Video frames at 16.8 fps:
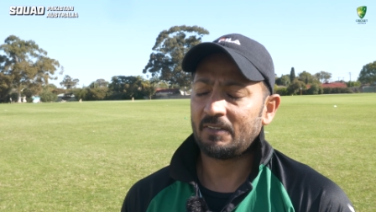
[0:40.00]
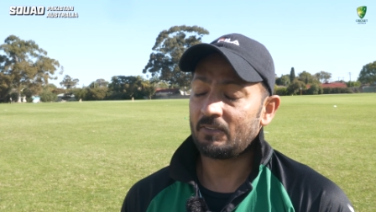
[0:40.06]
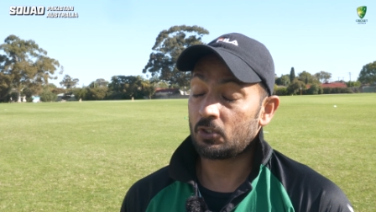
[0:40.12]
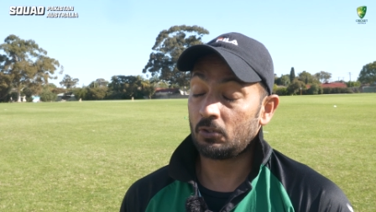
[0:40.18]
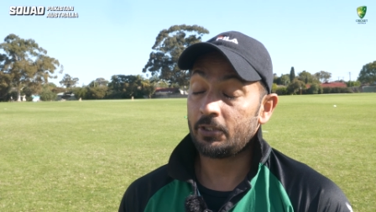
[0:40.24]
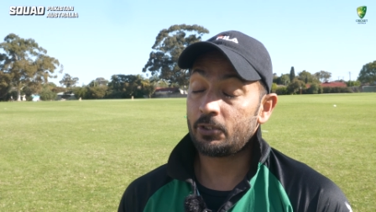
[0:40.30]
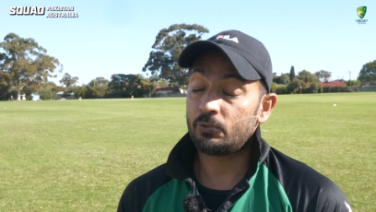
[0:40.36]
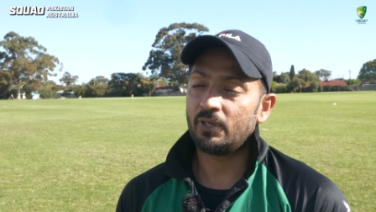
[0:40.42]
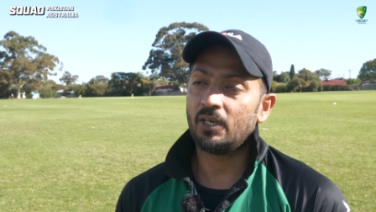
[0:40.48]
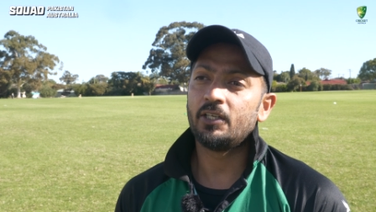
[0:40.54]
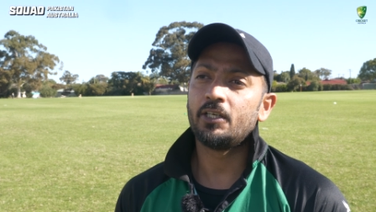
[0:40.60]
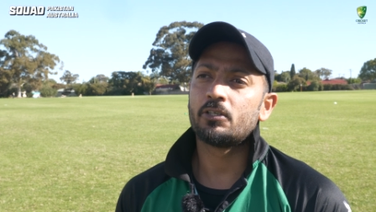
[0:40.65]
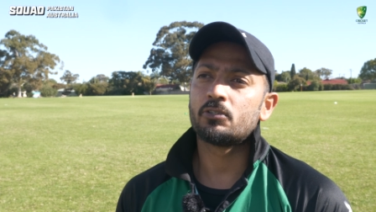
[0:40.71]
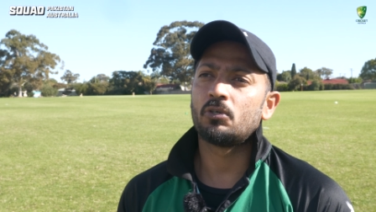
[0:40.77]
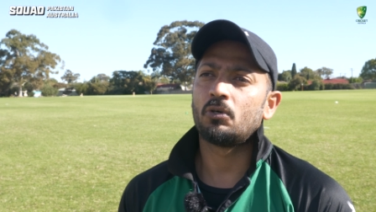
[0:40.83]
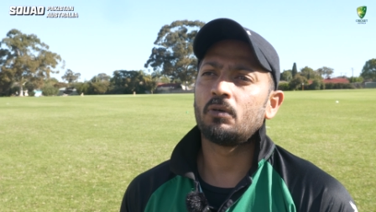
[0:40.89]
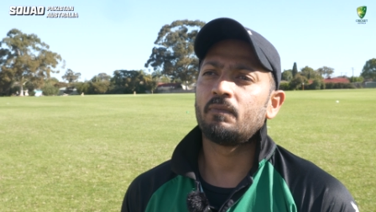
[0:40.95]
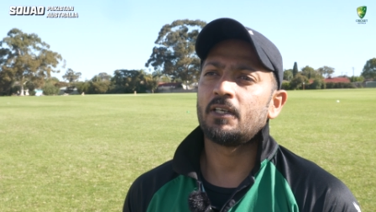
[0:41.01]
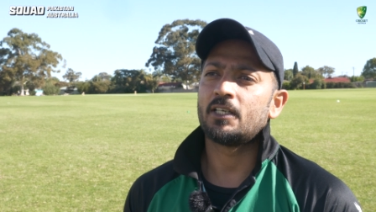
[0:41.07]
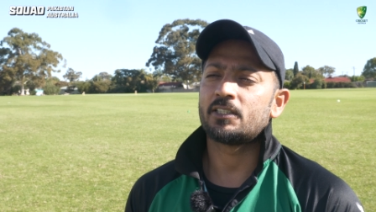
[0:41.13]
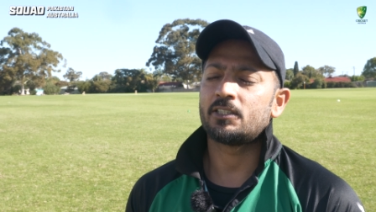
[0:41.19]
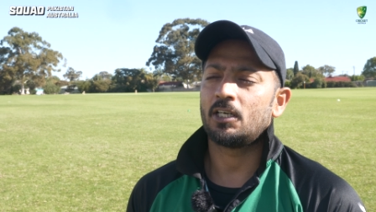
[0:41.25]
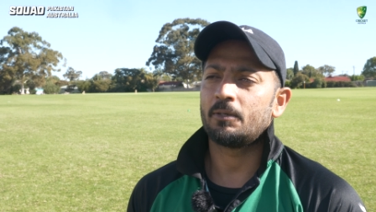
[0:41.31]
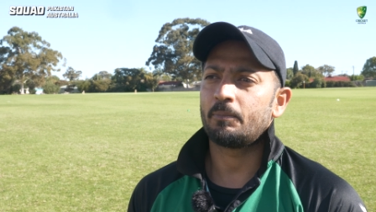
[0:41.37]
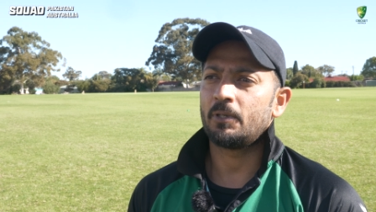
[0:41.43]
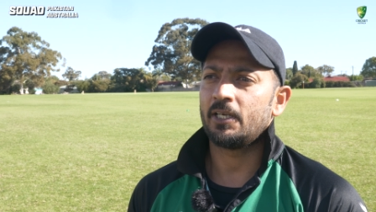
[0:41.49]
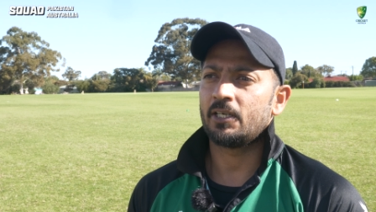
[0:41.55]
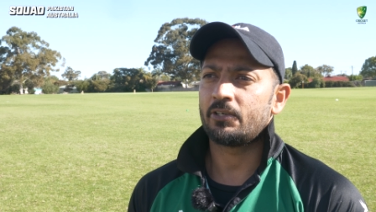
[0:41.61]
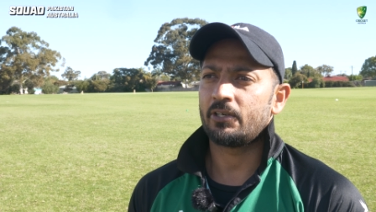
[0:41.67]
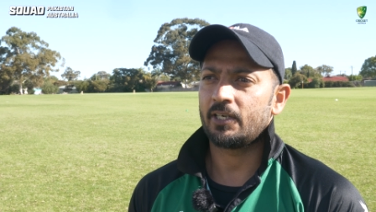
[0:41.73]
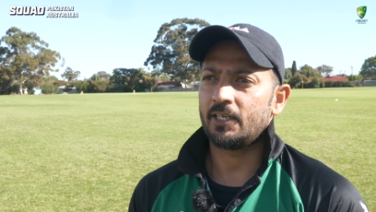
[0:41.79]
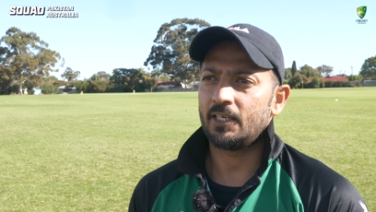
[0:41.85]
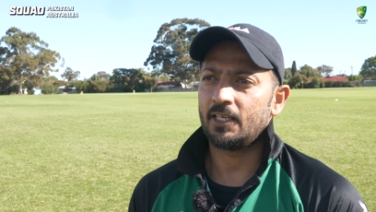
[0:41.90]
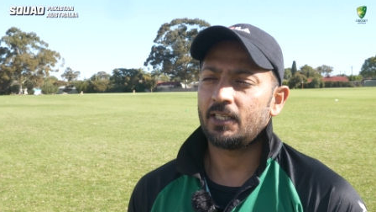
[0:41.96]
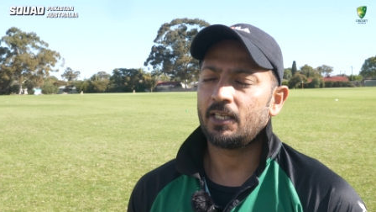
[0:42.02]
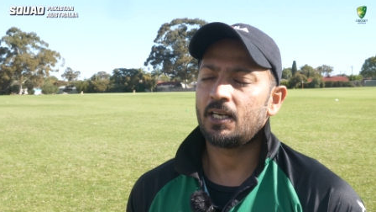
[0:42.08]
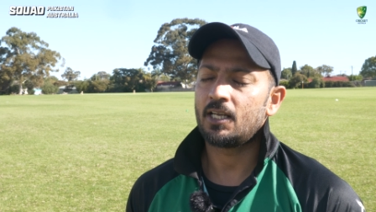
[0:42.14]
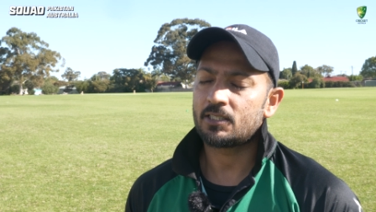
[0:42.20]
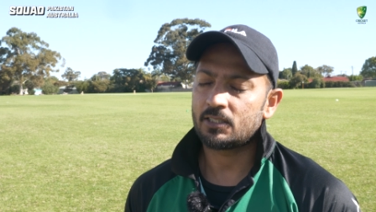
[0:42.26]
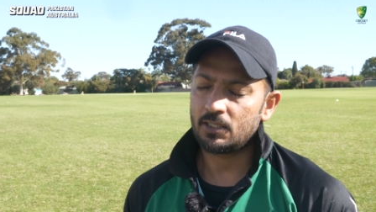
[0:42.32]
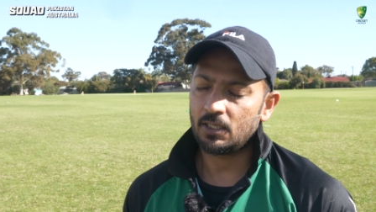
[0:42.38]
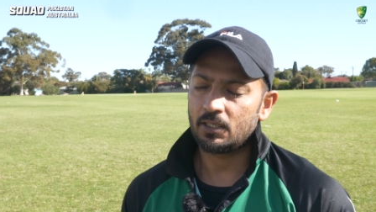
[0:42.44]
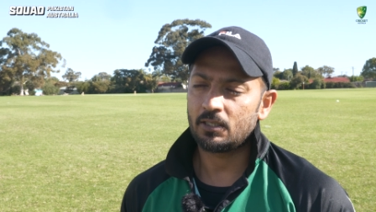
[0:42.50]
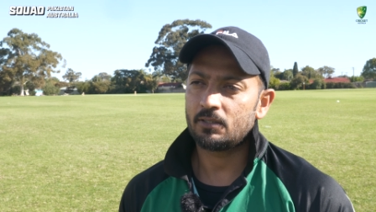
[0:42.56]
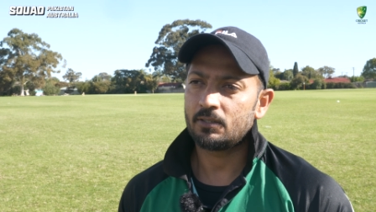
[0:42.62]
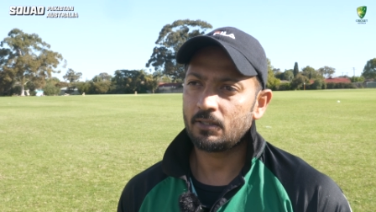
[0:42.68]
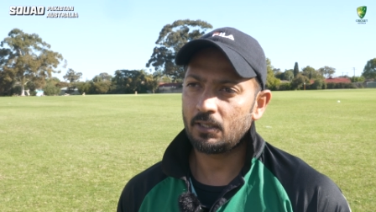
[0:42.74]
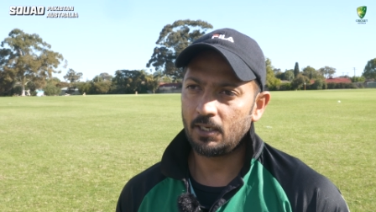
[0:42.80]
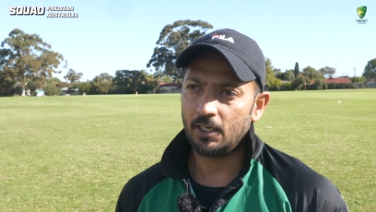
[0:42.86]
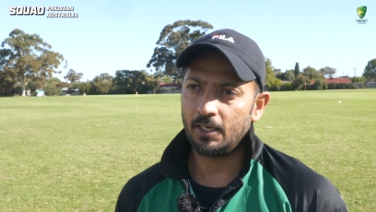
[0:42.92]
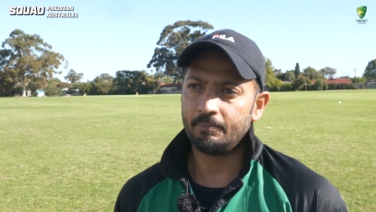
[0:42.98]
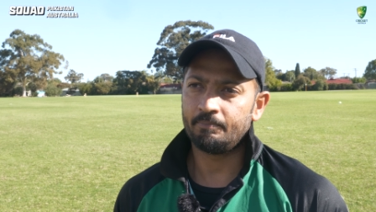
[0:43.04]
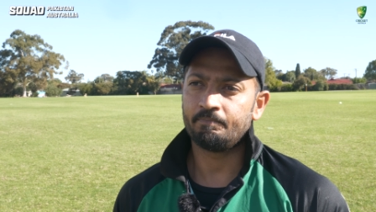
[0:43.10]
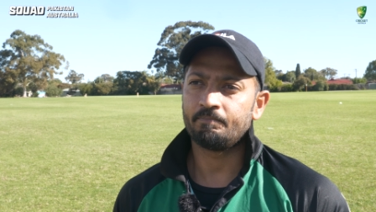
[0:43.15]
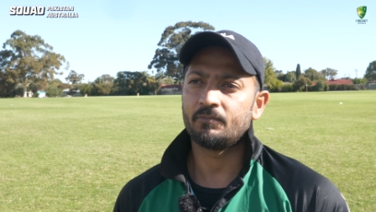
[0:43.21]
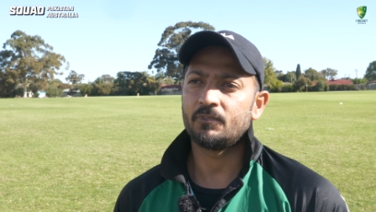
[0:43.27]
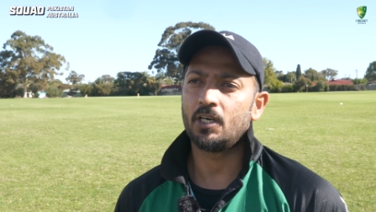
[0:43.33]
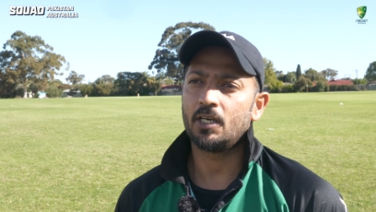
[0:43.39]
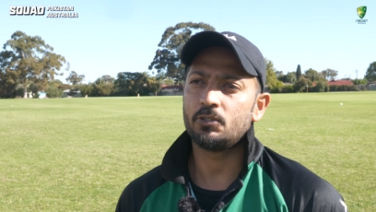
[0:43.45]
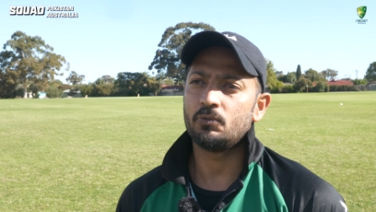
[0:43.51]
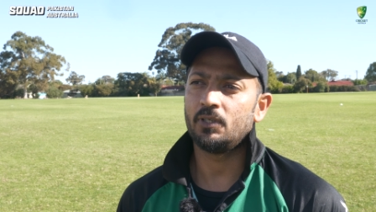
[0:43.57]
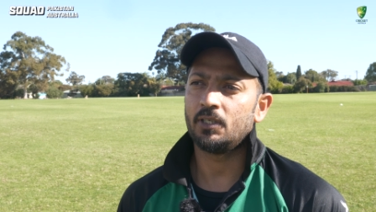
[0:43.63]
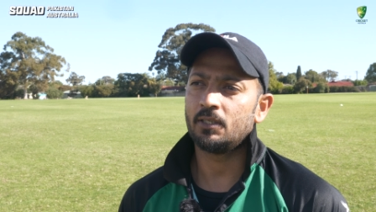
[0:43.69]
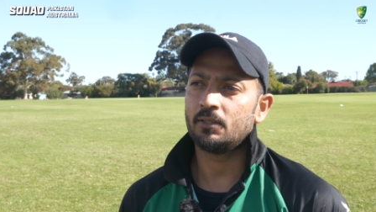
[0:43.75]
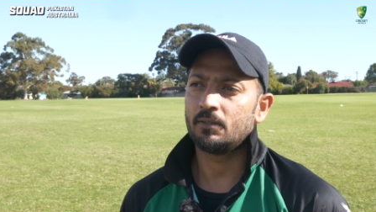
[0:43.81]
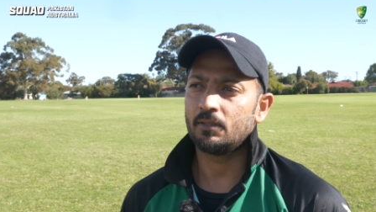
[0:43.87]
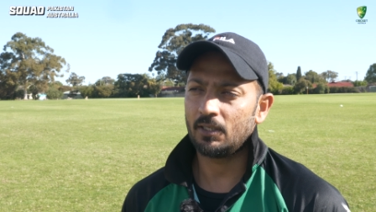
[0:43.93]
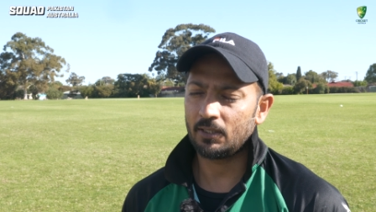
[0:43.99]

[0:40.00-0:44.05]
I was only 12 years old when I started playing cricket, and then I start um, graduating,